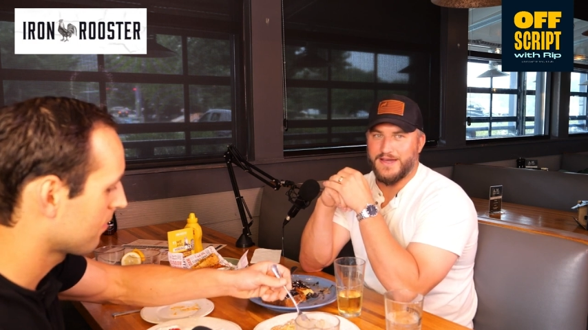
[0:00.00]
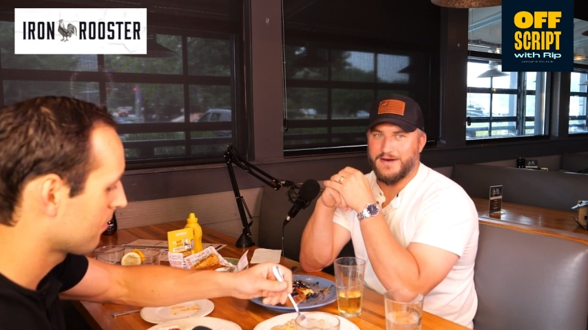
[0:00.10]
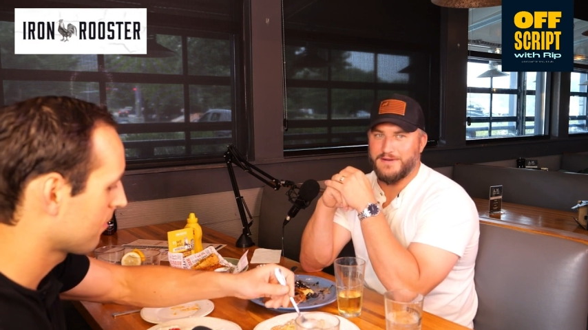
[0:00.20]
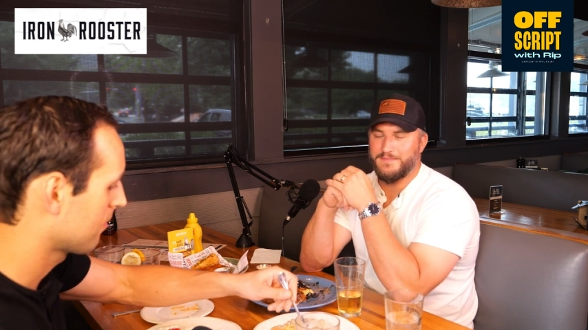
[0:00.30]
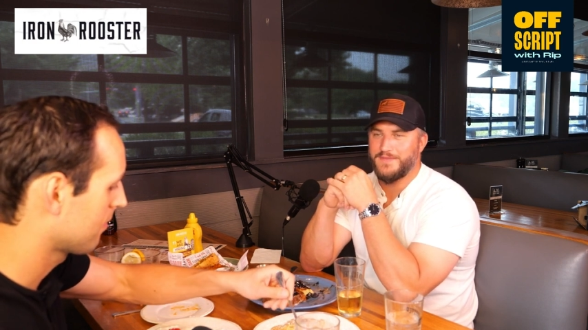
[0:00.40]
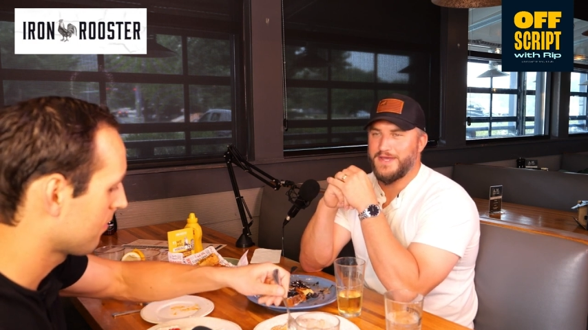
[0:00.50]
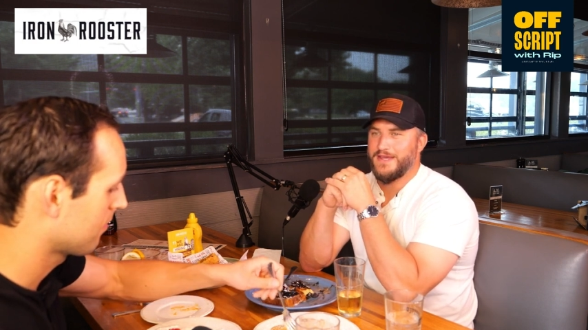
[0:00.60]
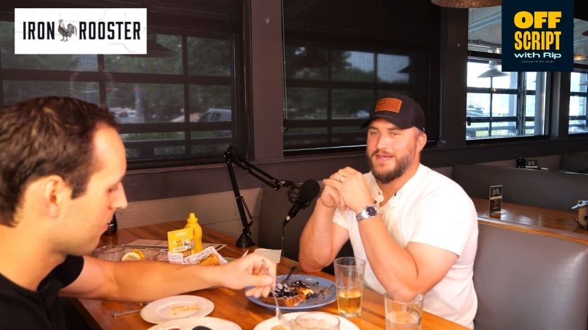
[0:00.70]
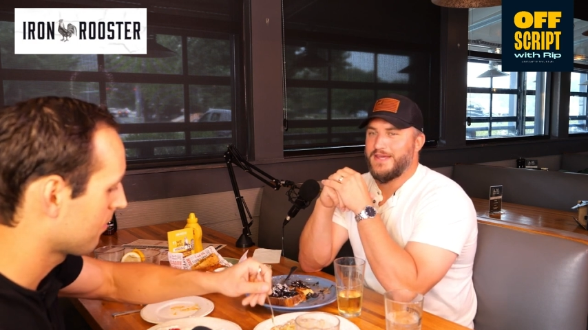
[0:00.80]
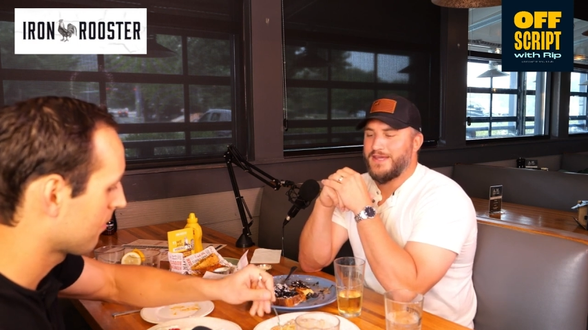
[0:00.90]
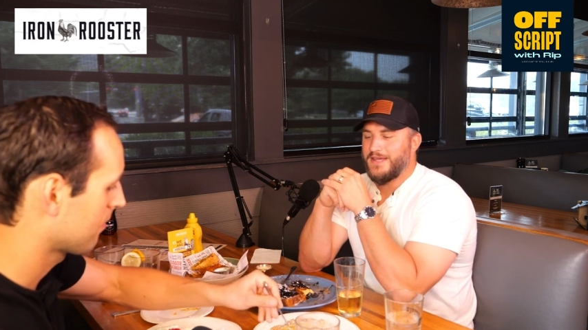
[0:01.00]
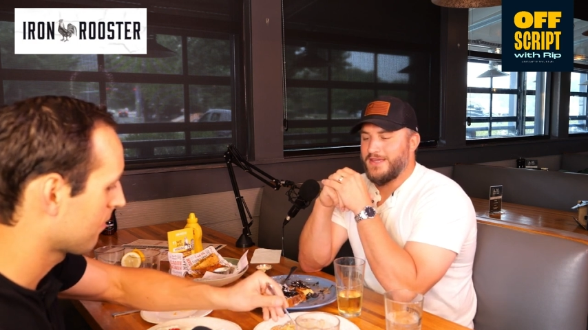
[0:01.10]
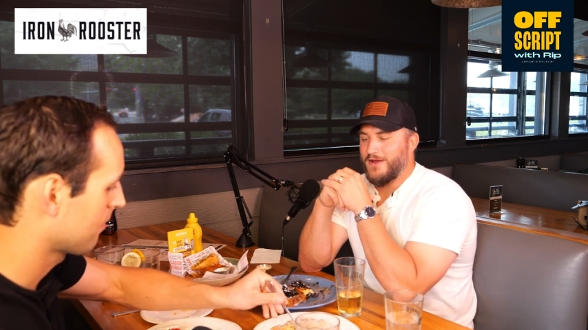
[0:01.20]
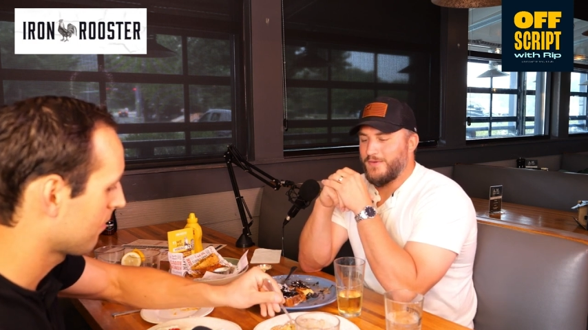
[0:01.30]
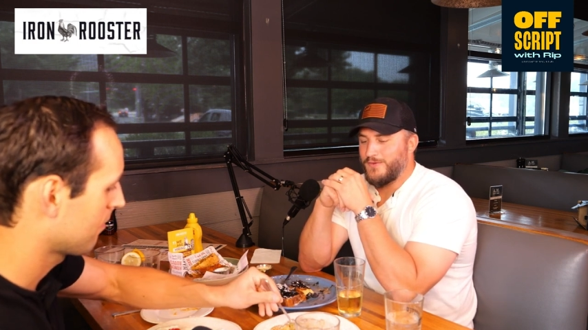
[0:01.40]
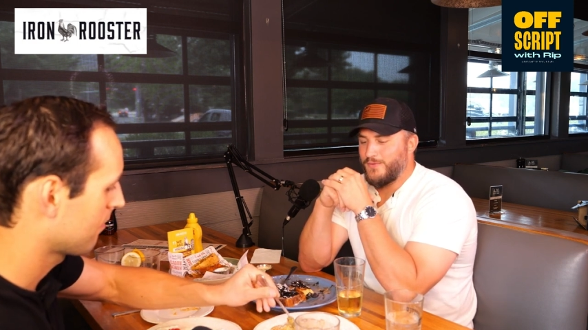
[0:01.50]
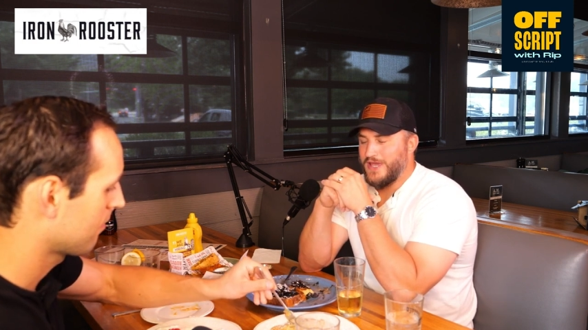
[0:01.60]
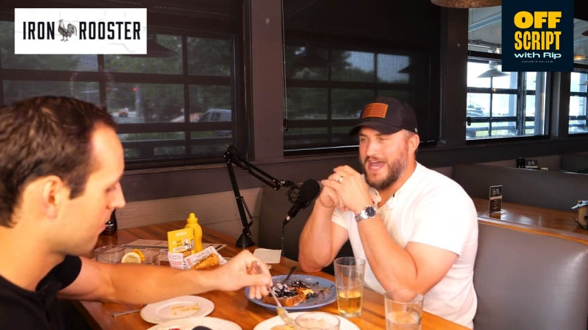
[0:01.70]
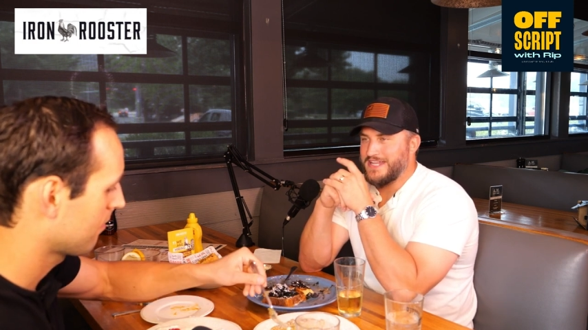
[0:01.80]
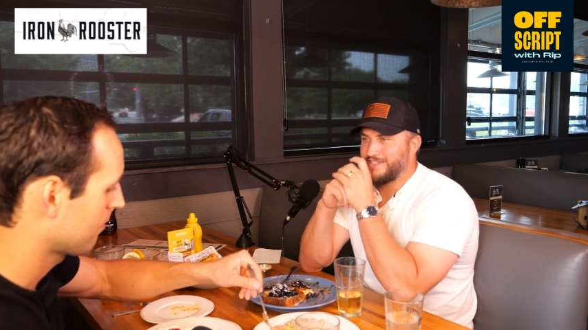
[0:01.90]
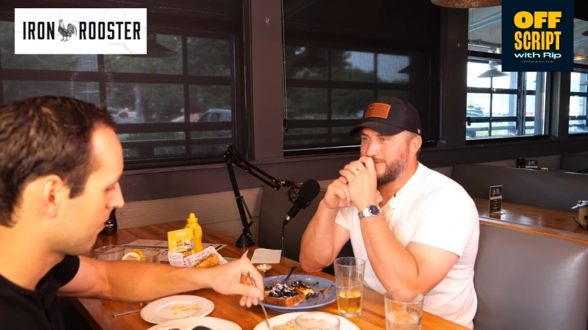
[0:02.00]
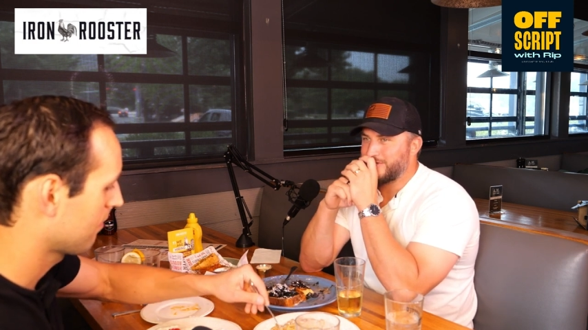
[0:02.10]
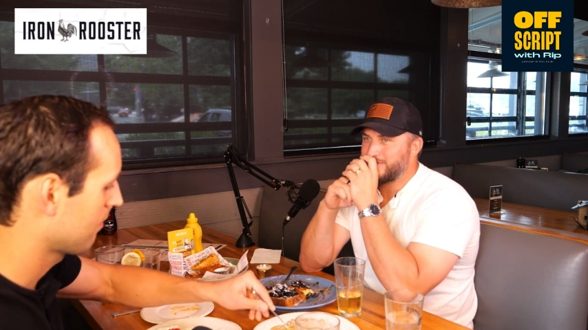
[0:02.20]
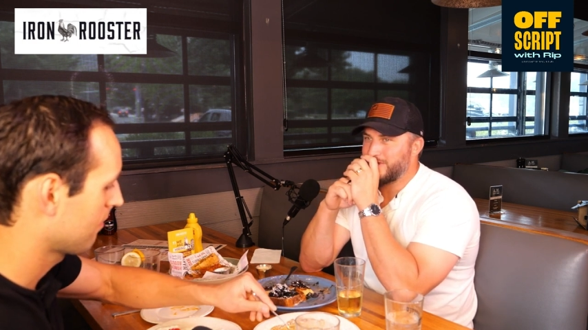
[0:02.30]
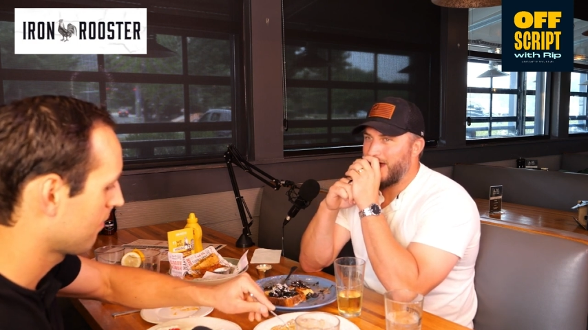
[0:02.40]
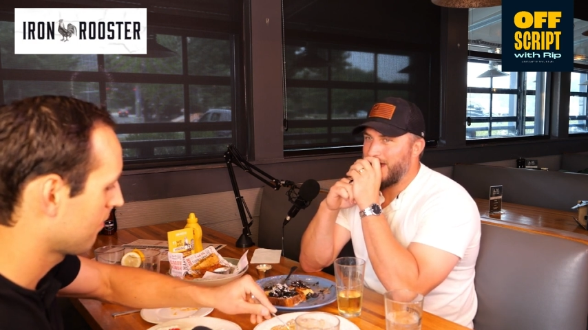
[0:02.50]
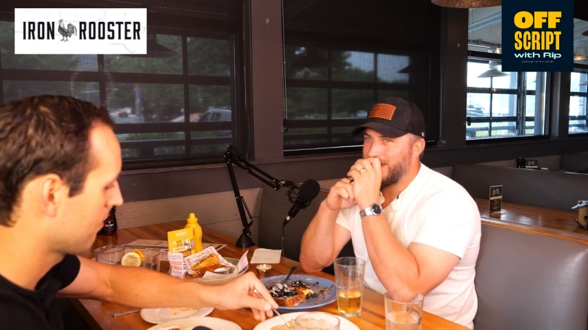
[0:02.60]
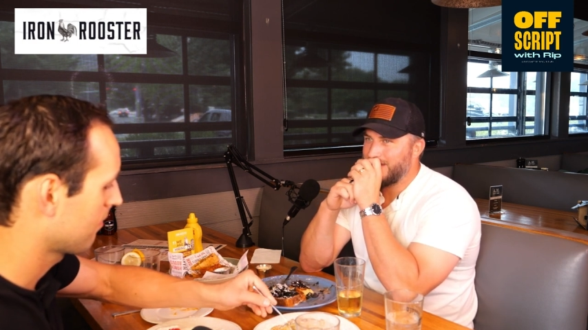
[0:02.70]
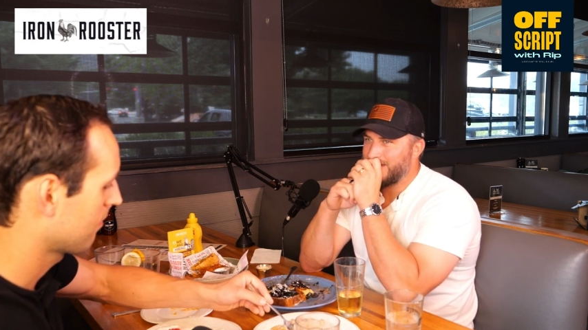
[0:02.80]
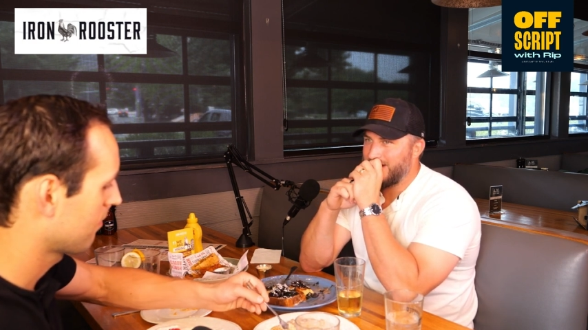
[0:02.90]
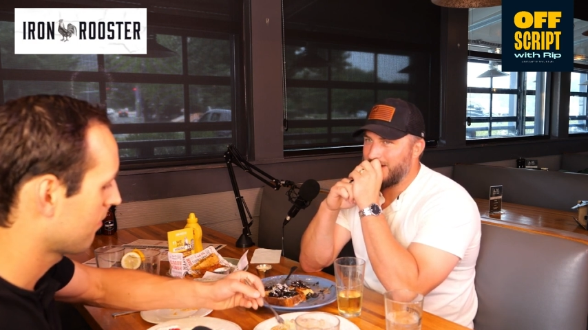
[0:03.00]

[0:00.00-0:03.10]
Speaker 1: You know, we had just signed.